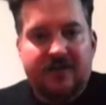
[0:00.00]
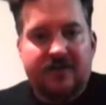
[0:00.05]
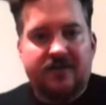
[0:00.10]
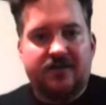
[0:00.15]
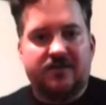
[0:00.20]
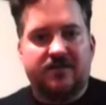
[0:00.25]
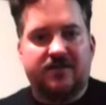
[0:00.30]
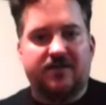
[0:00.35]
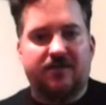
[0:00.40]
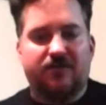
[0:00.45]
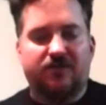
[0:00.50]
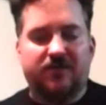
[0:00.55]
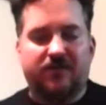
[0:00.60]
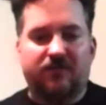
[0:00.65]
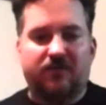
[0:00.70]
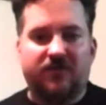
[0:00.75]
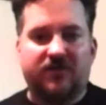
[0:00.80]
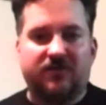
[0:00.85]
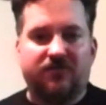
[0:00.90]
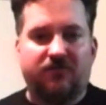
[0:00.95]
is the only
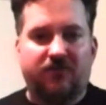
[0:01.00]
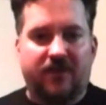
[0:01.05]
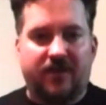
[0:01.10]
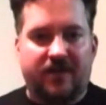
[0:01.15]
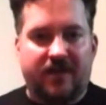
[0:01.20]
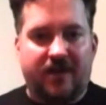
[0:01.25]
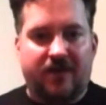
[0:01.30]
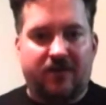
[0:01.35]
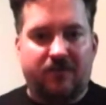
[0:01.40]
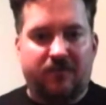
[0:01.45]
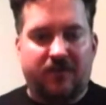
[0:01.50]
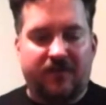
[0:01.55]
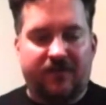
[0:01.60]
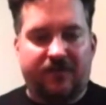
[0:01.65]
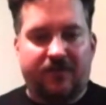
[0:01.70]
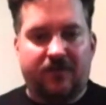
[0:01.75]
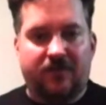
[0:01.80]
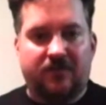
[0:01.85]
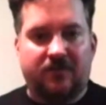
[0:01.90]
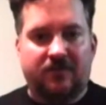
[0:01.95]
restaurant now in
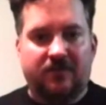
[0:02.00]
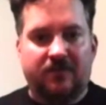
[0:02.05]
Medford